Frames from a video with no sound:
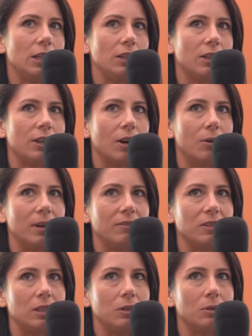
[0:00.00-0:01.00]
you know,
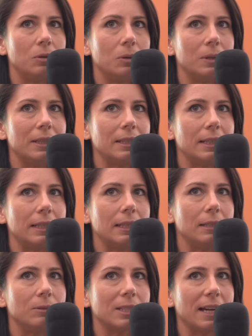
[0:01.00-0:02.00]
if you,
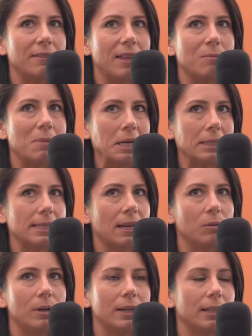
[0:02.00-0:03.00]
it was kind of that
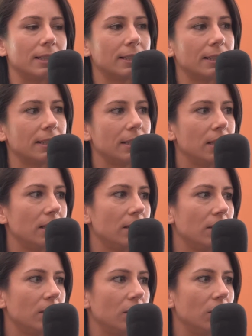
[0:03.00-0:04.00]
mindset where
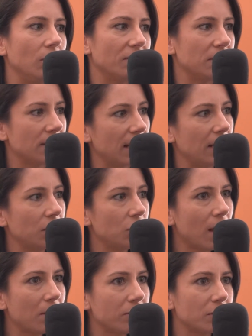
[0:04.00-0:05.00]
you have to stay at a
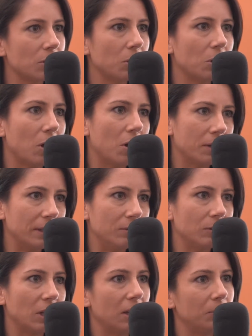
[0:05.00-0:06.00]
job for so long
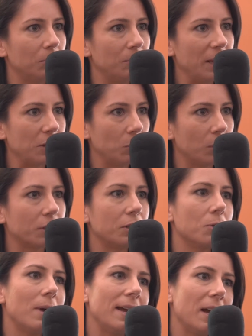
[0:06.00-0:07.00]
and make work
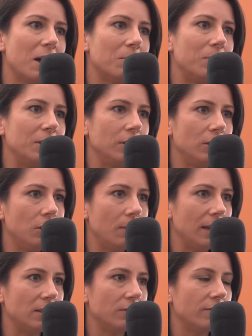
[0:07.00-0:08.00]
your way up. And you,
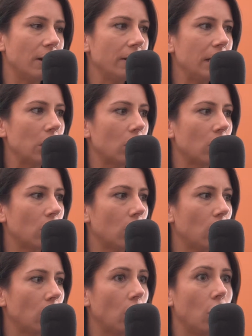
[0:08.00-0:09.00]
it's a very
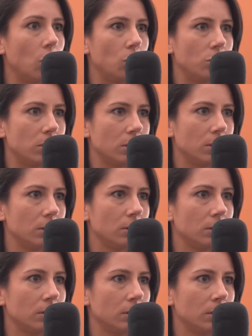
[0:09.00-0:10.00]
closed
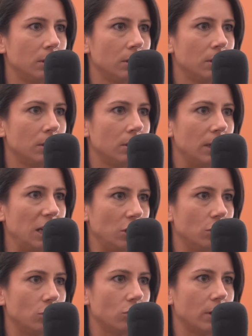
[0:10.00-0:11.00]

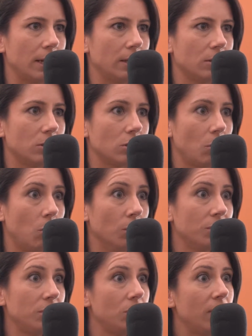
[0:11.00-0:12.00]
industry. Sure. So
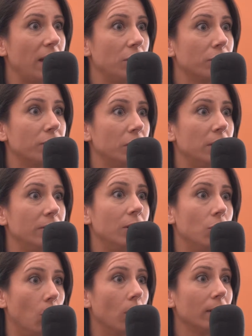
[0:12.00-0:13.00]
once you get your foot in the
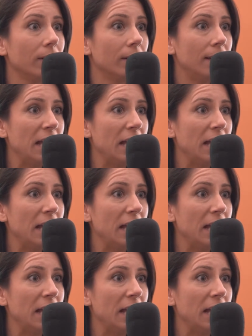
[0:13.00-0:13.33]
door,